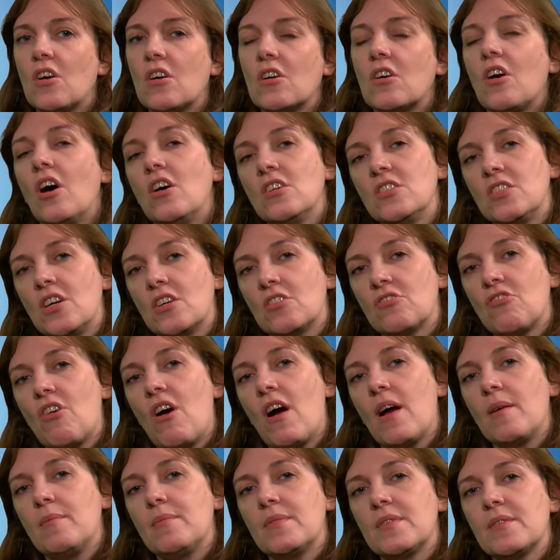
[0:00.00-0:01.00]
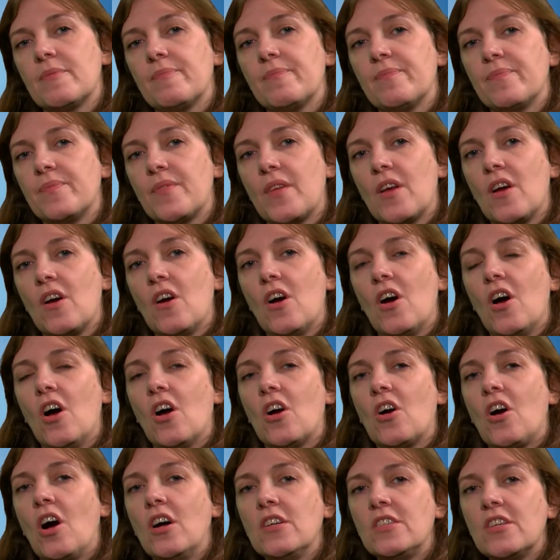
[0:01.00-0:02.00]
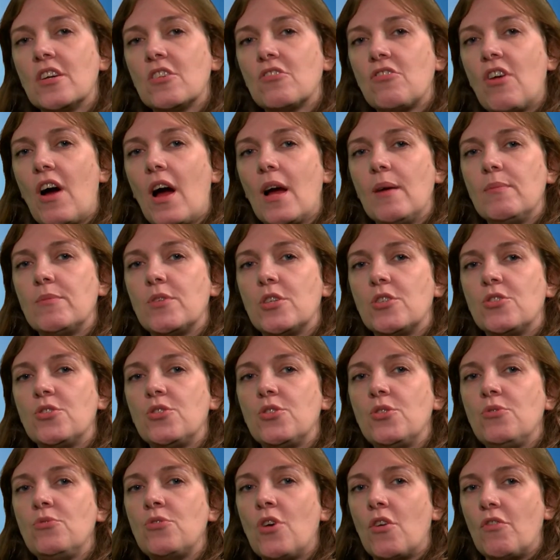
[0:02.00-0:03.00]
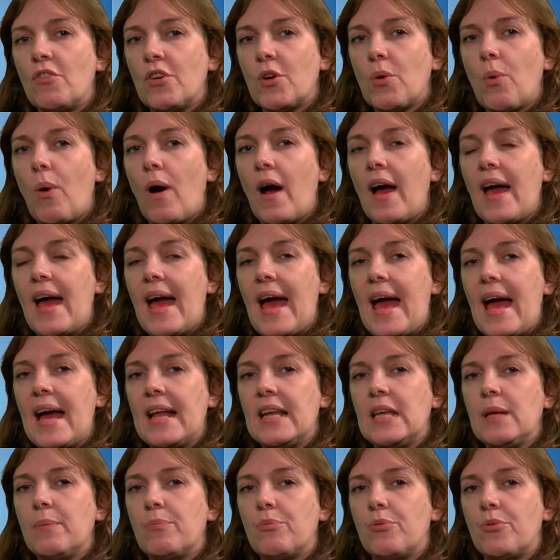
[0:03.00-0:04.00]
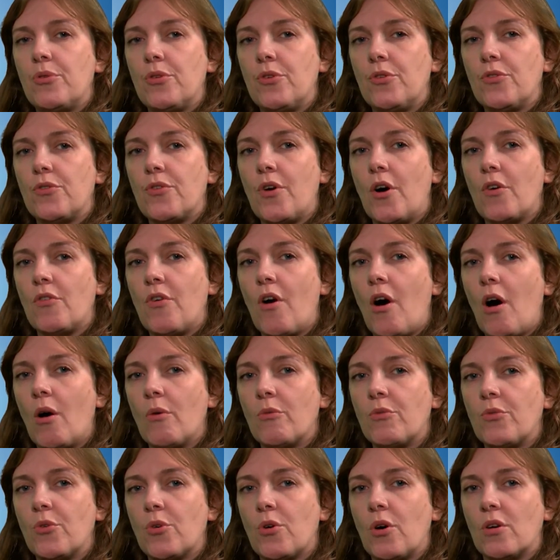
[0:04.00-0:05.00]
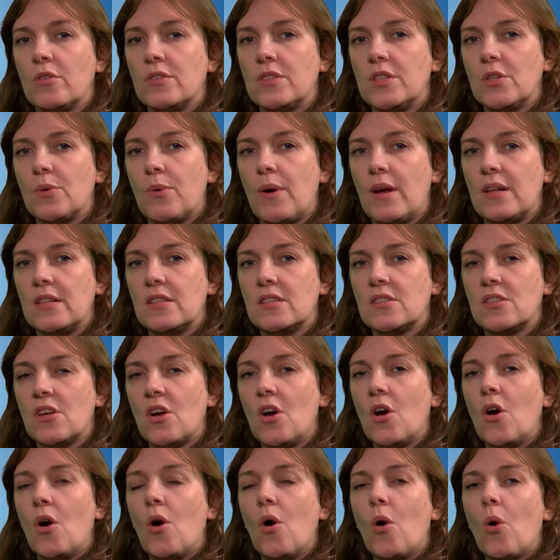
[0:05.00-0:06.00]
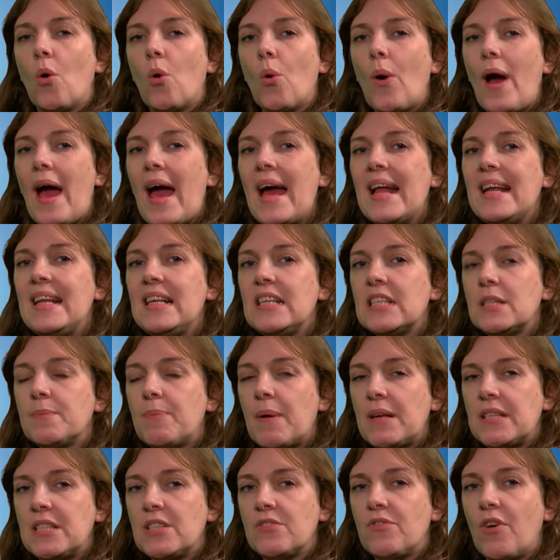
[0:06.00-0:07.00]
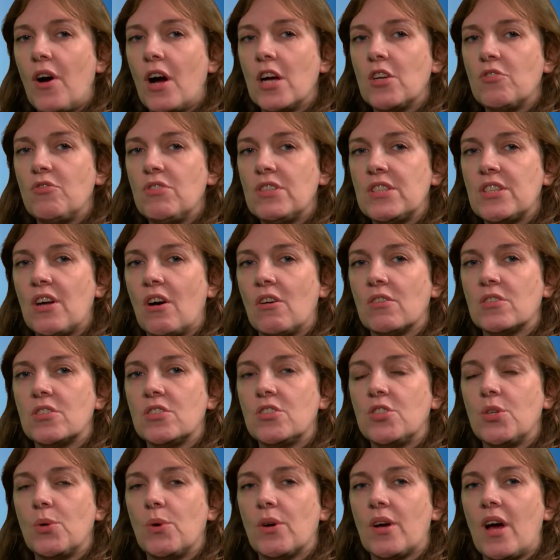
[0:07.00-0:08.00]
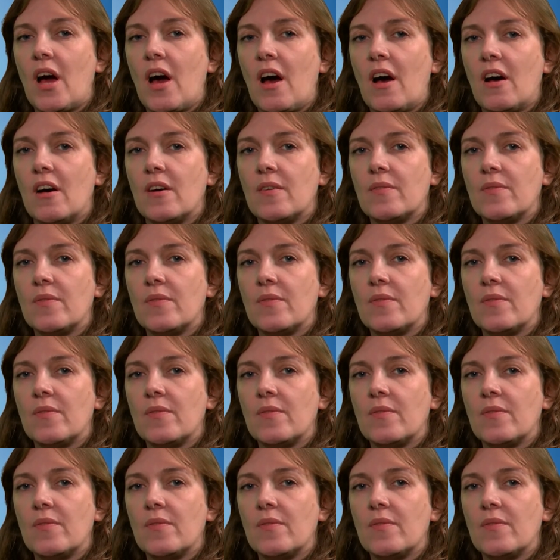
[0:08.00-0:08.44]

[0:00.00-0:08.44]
Conduct crimes. Conduct crimes do not require any proof of harmful consequence or any specified result to occur.